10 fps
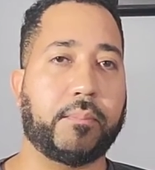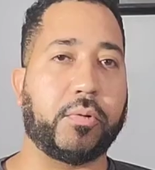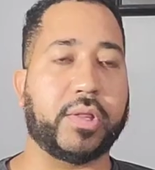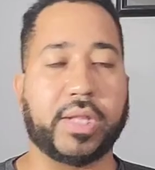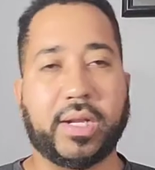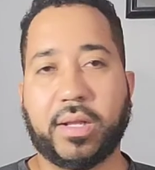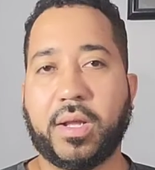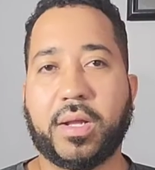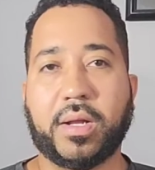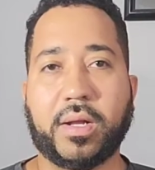percent
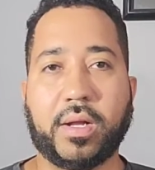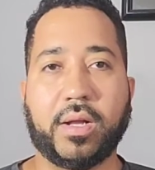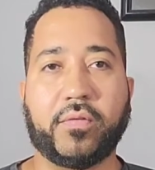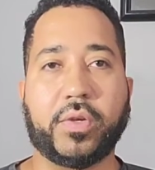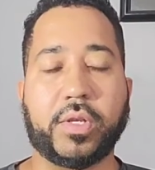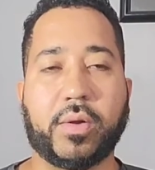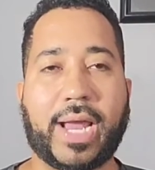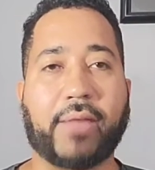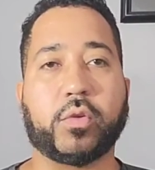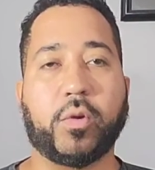of you know
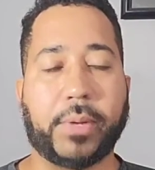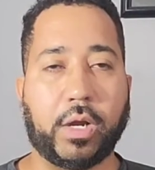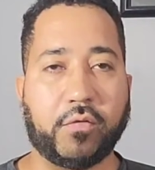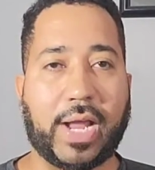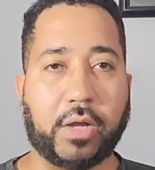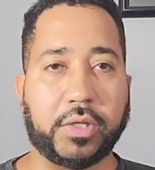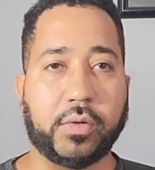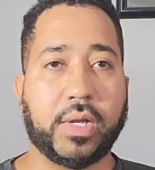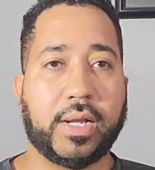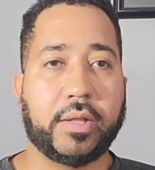after repair value.